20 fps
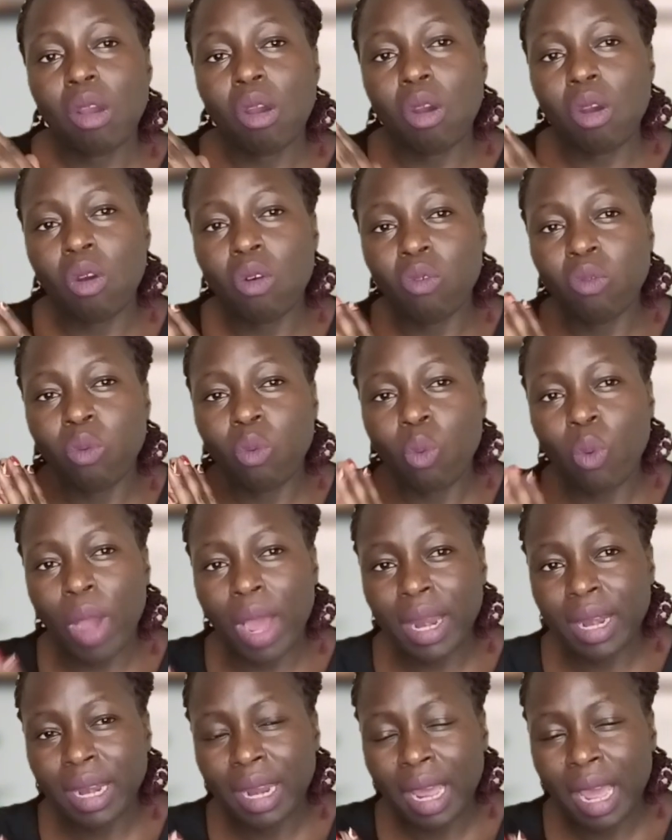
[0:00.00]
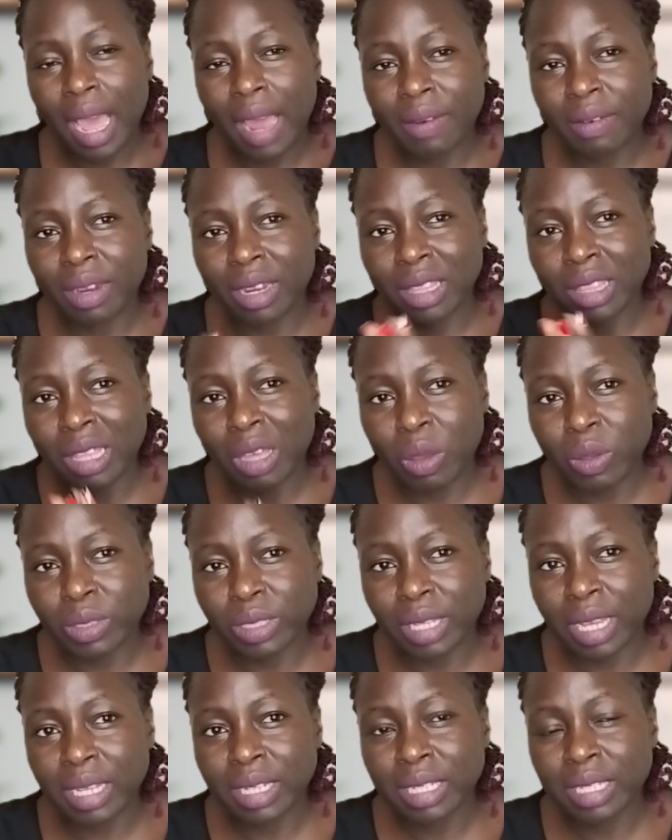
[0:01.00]
of
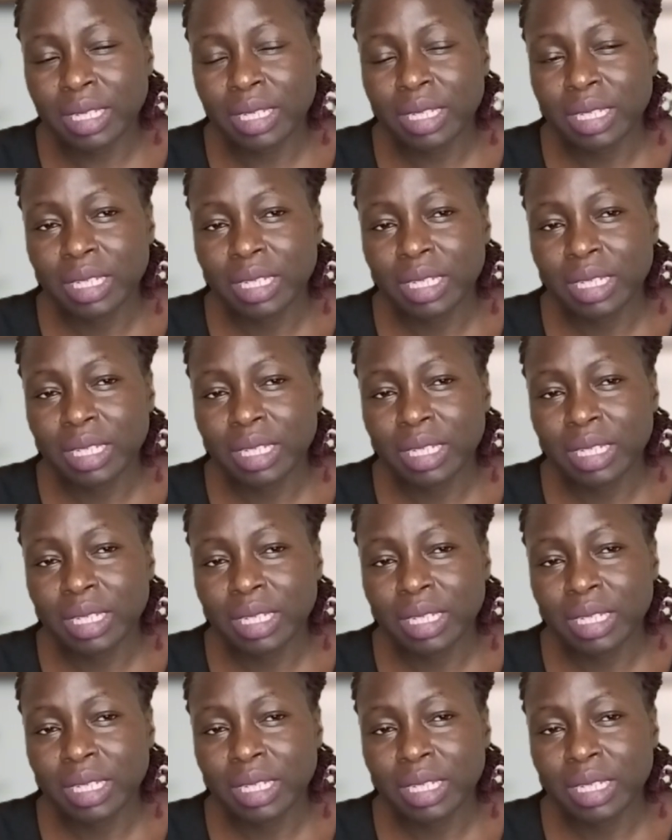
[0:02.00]
100,000